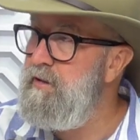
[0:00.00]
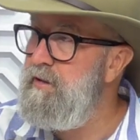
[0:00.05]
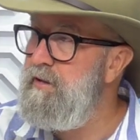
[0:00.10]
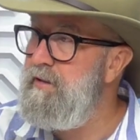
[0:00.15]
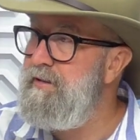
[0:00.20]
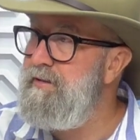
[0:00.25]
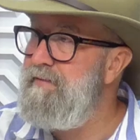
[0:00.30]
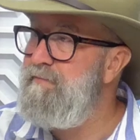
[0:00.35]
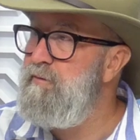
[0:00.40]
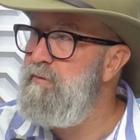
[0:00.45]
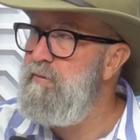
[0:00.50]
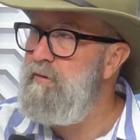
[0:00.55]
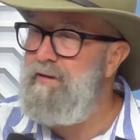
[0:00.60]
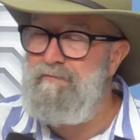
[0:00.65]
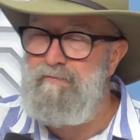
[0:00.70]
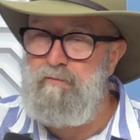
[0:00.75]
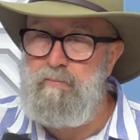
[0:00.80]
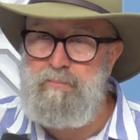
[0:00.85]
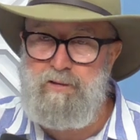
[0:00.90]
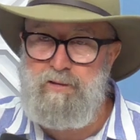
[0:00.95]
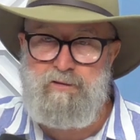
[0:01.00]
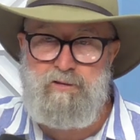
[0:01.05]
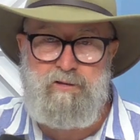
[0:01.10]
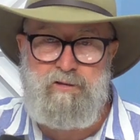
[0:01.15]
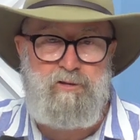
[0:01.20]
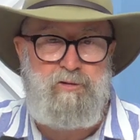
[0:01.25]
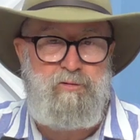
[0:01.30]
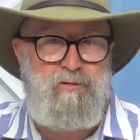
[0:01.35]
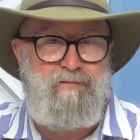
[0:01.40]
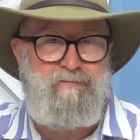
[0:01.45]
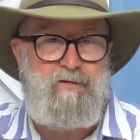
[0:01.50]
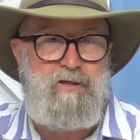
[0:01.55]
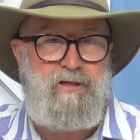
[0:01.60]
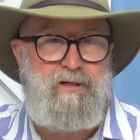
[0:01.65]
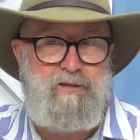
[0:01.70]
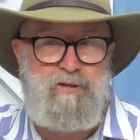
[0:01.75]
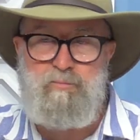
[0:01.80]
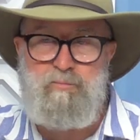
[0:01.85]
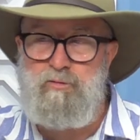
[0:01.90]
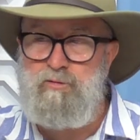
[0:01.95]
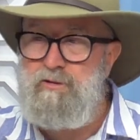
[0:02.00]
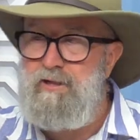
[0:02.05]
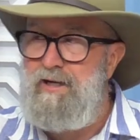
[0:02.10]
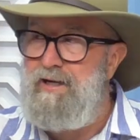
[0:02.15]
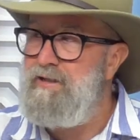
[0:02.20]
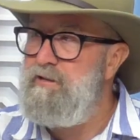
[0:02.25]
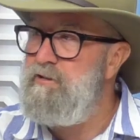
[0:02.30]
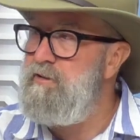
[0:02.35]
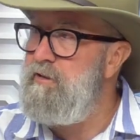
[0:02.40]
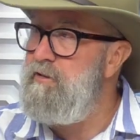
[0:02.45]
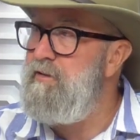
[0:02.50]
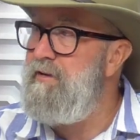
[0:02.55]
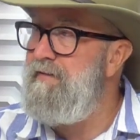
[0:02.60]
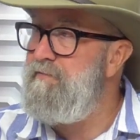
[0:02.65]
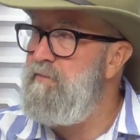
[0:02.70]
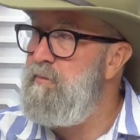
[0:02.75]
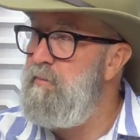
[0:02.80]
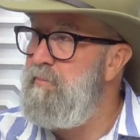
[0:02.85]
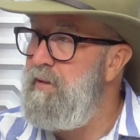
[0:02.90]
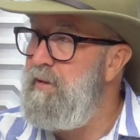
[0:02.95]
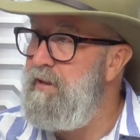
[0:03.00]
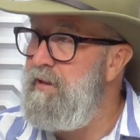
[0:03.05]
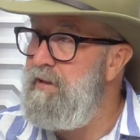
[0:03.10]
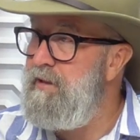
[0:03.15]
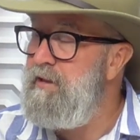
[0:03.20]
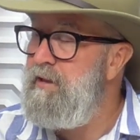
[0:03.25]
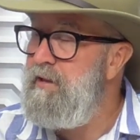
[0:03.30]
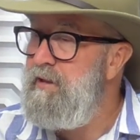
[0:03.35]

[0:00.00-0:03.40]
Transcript: Like if you have a business, you have tangible tax that you have to pay.